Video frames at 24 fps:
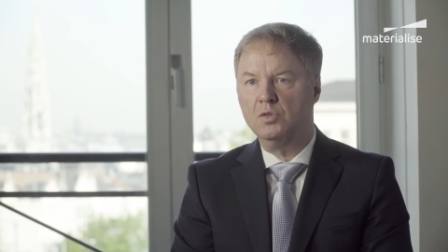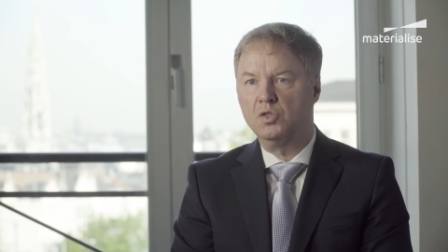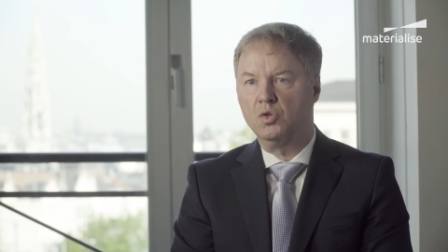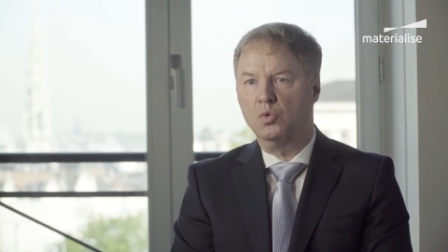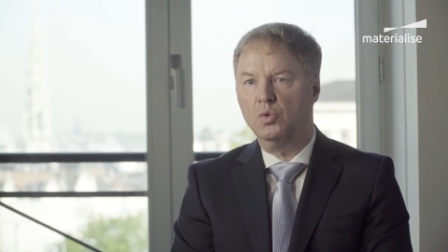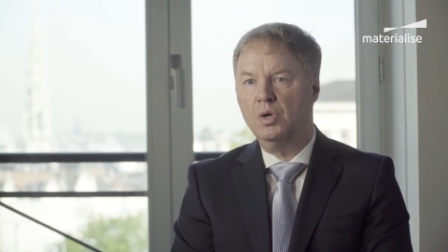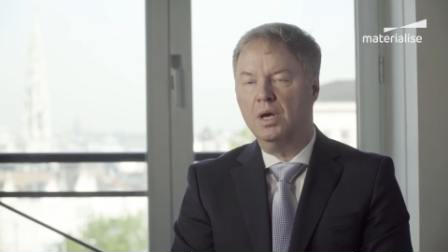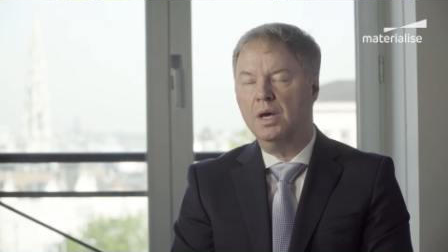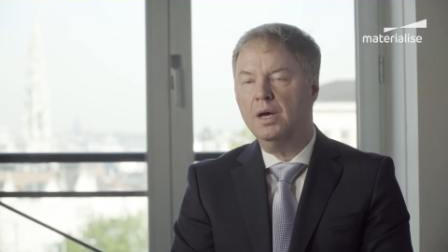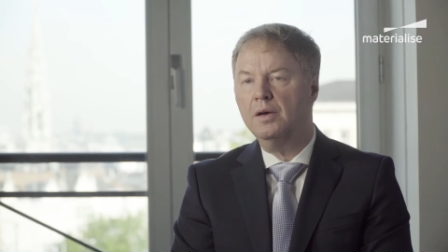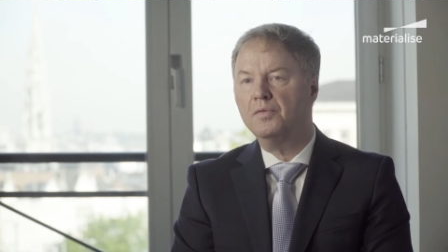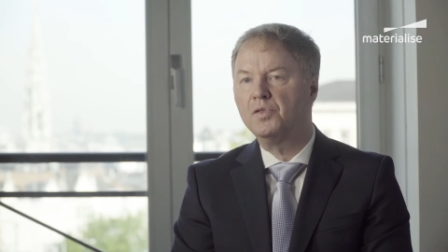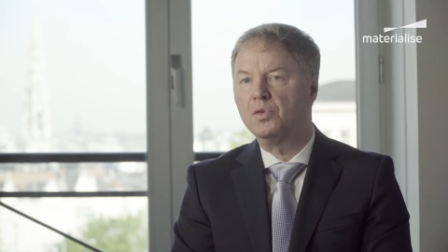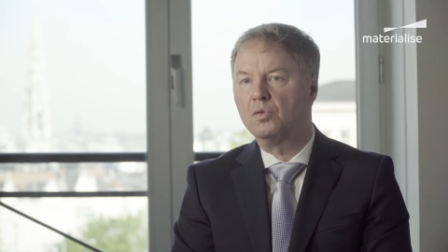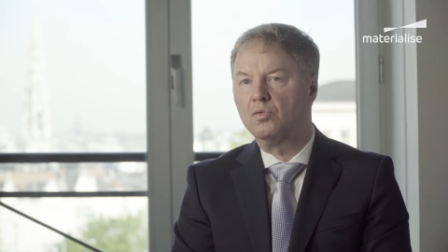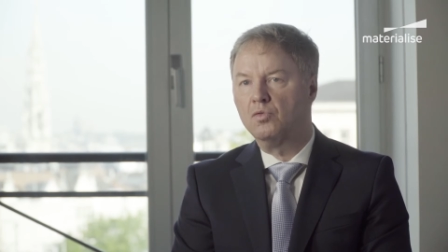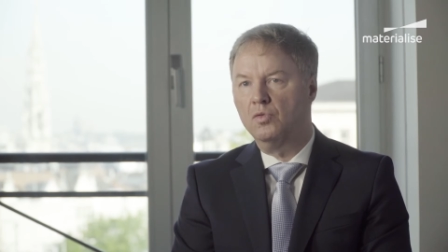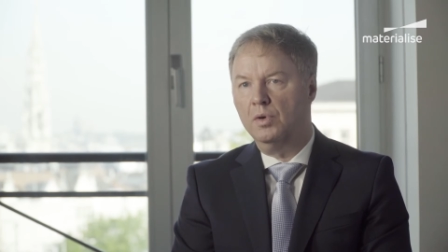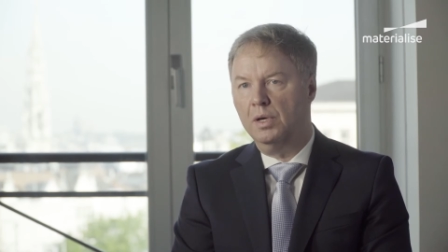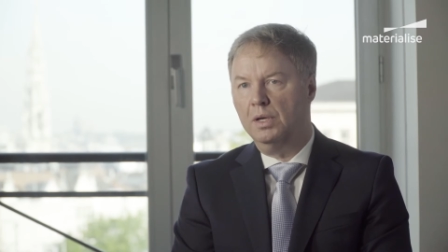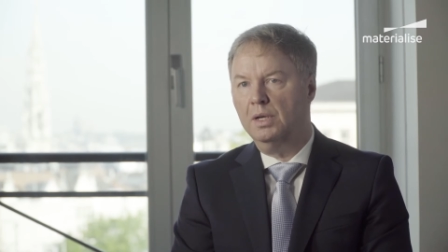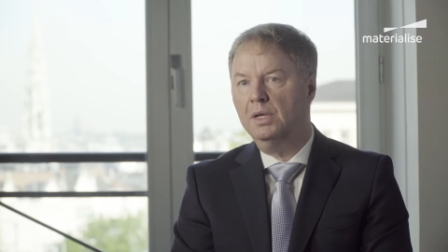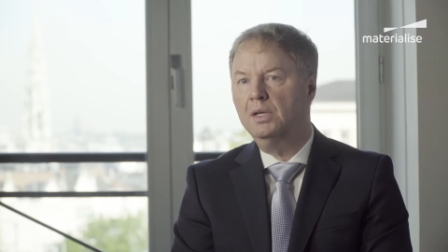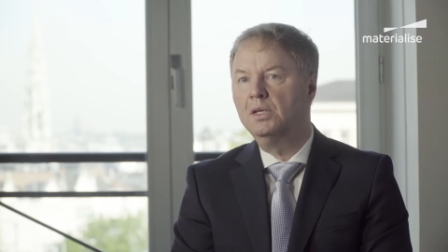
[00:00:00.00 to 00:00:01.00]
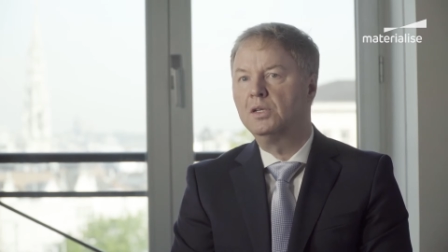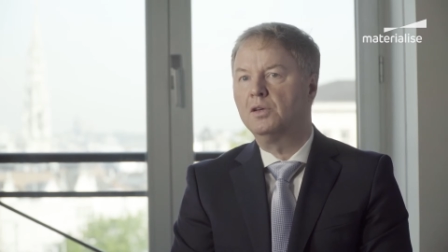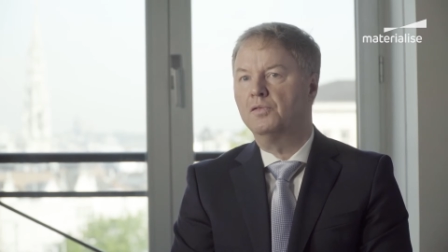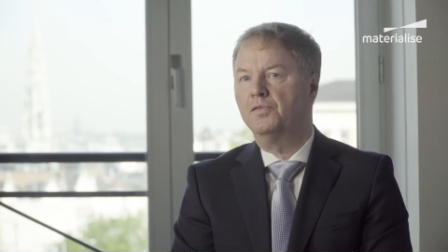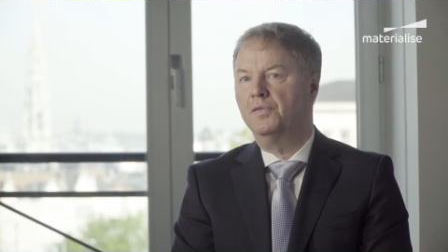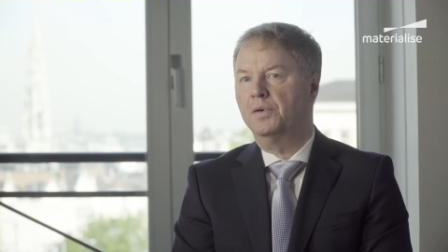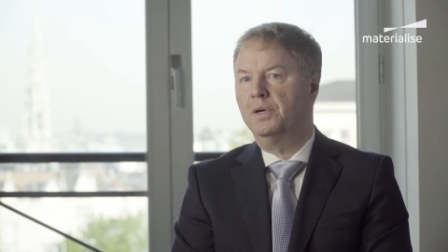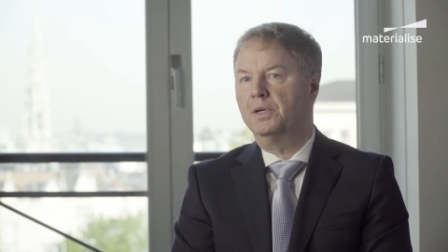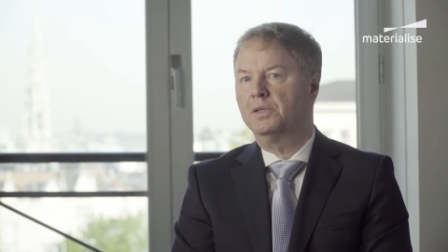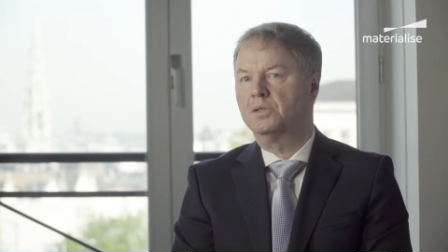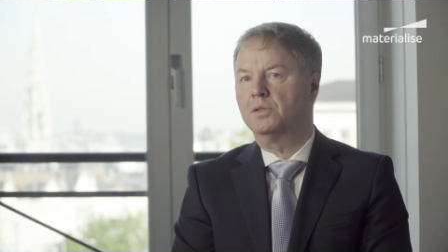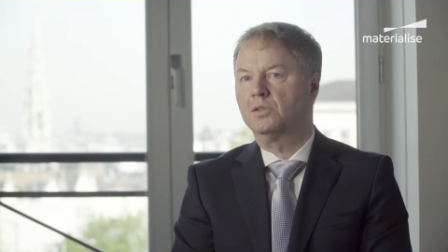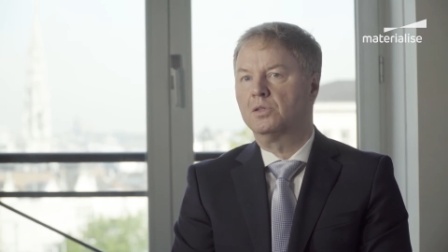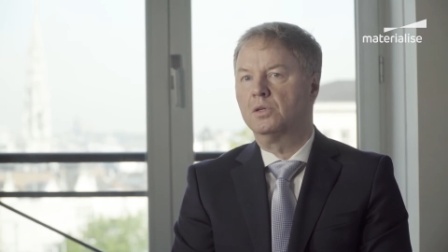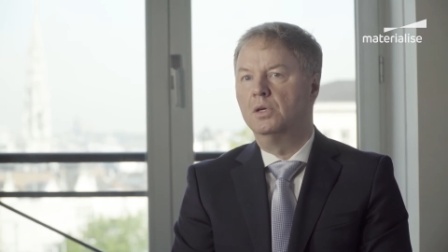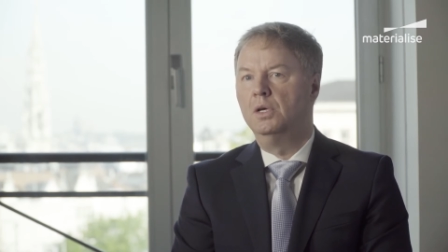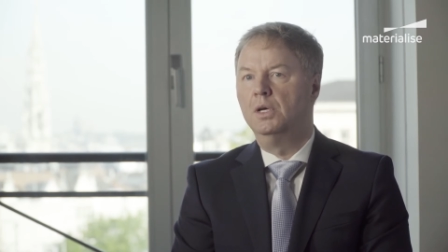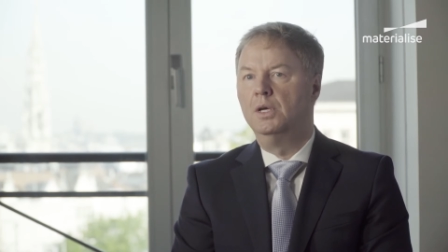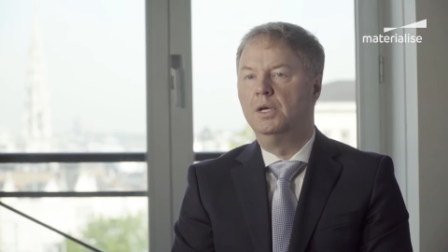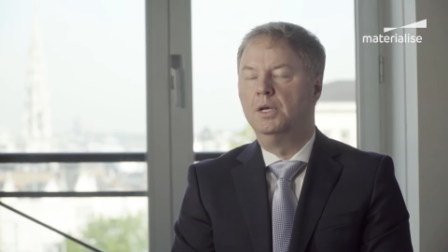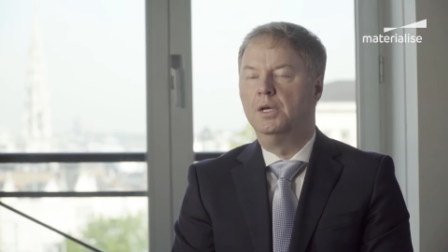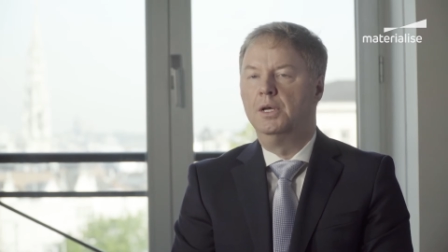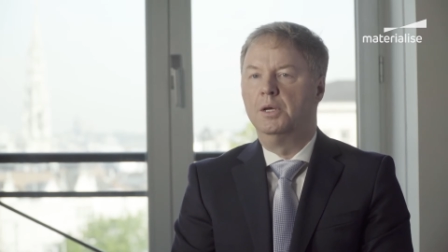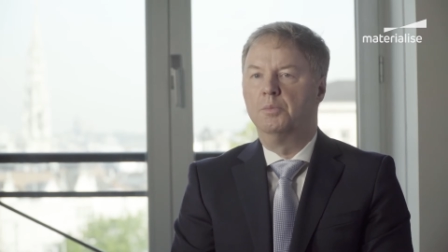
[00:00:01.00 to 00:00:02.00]
So you have to create interfaces
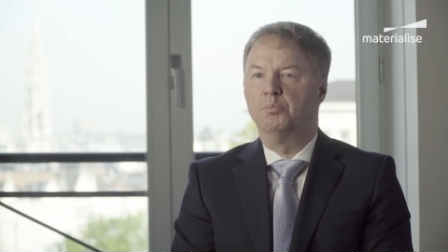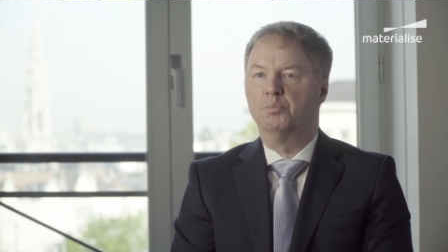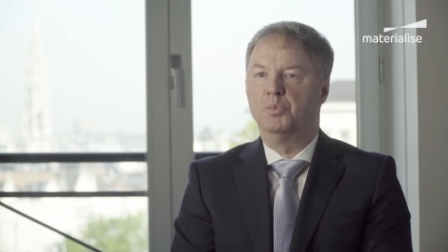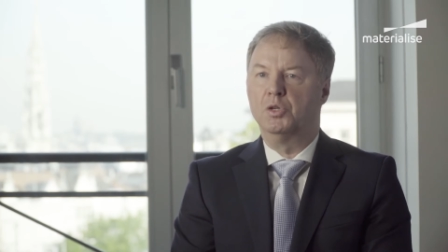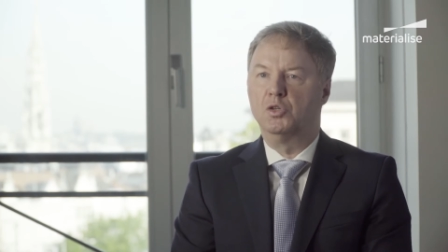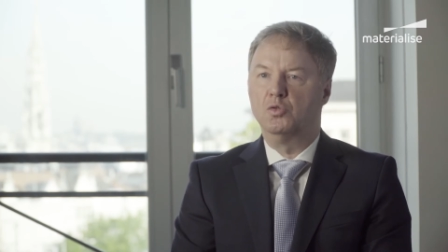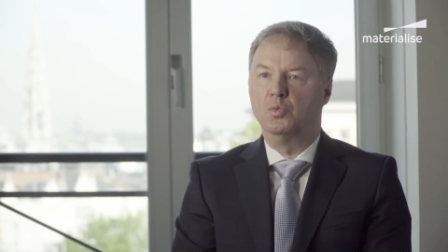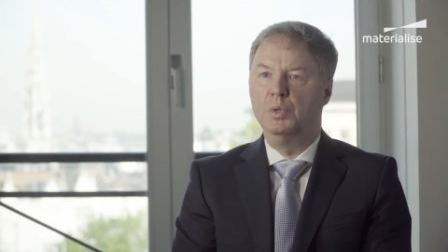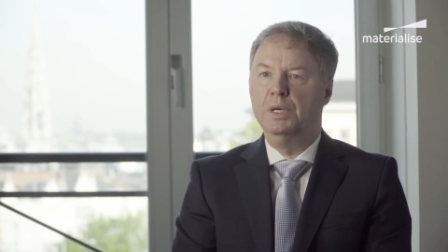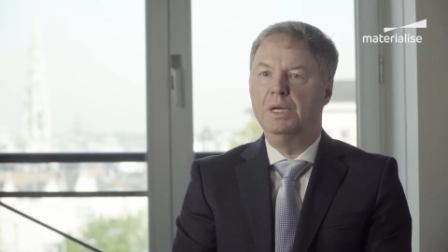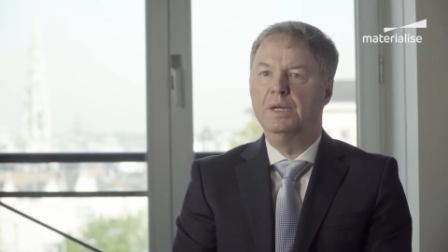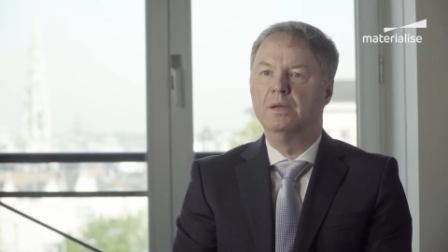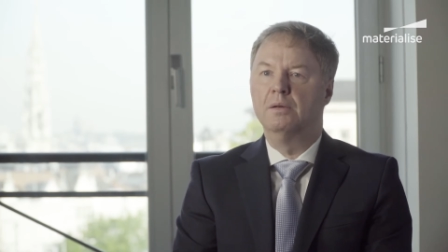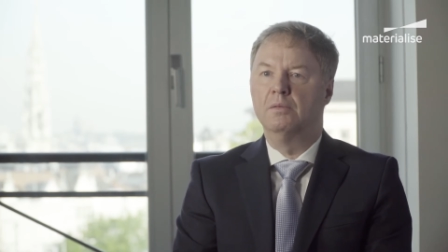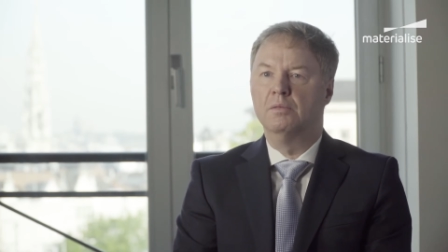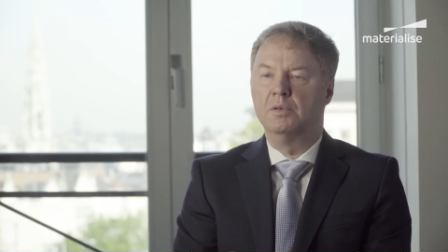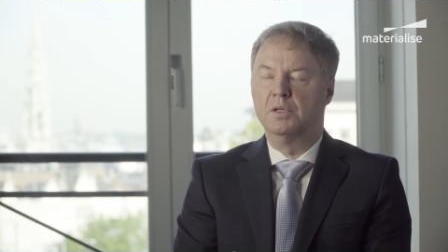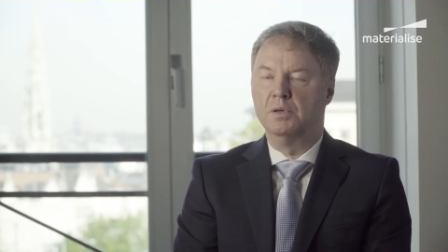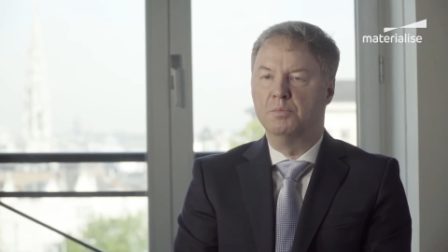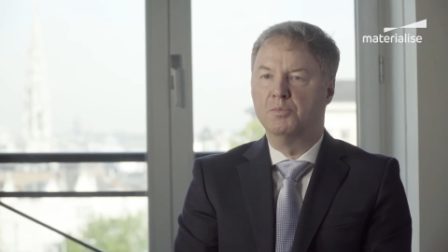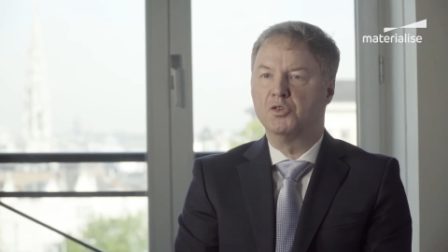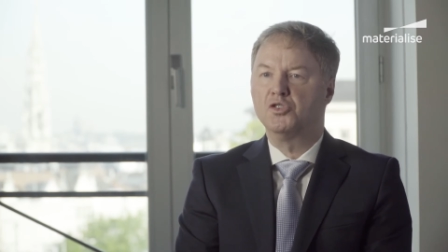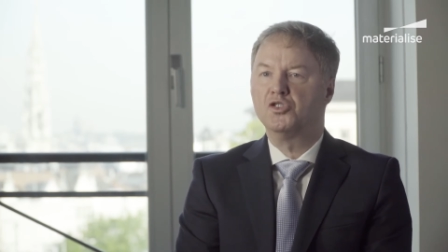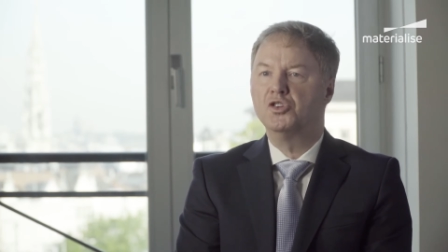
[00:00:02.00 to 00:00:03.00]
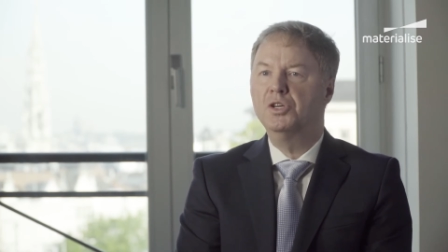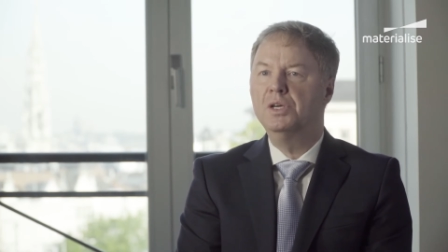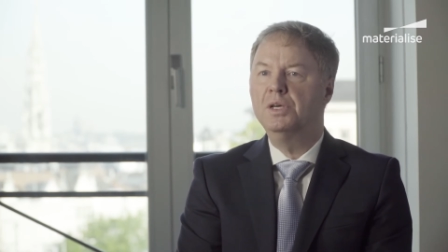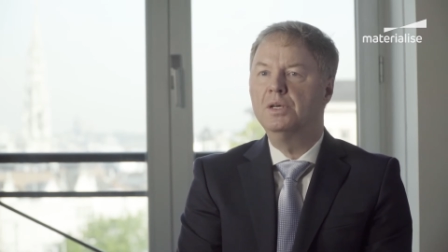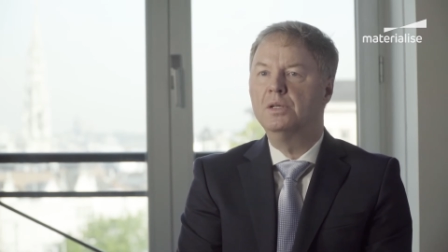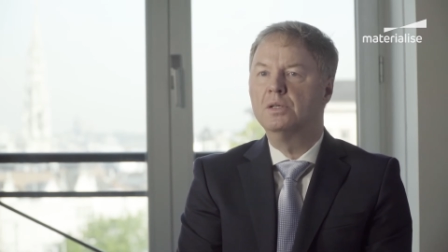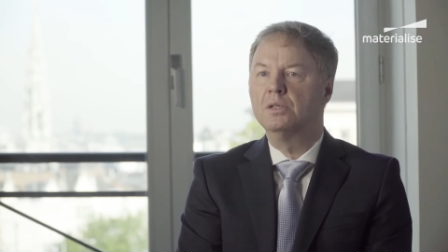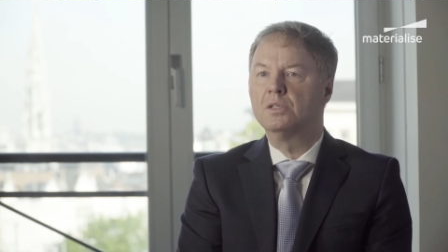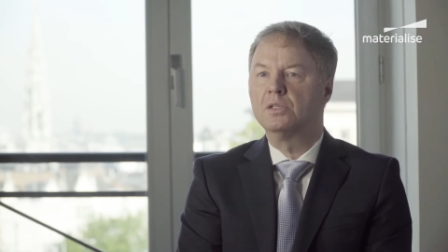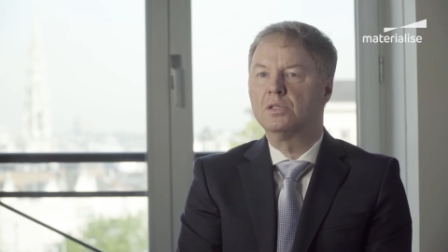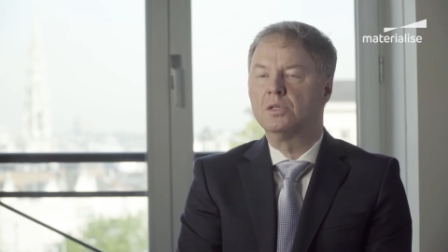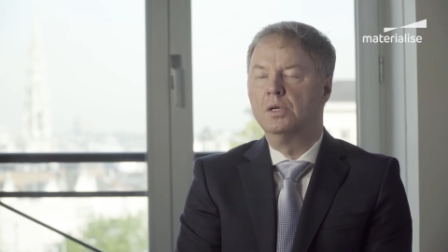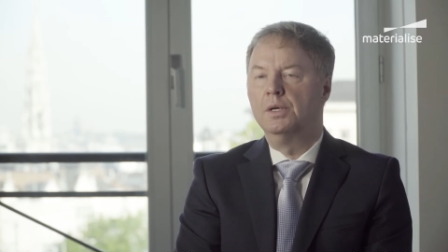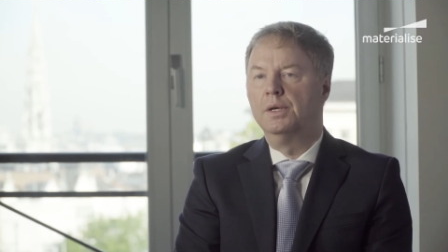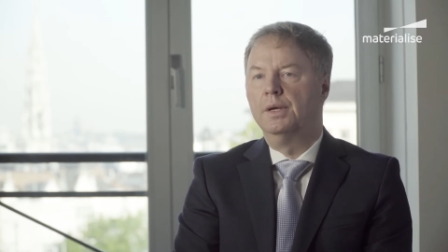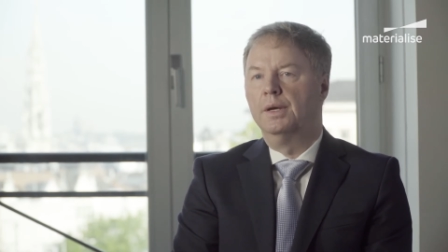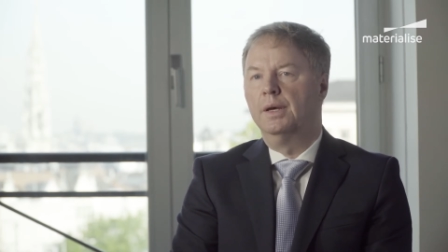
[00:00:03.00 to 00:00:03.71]
between the machines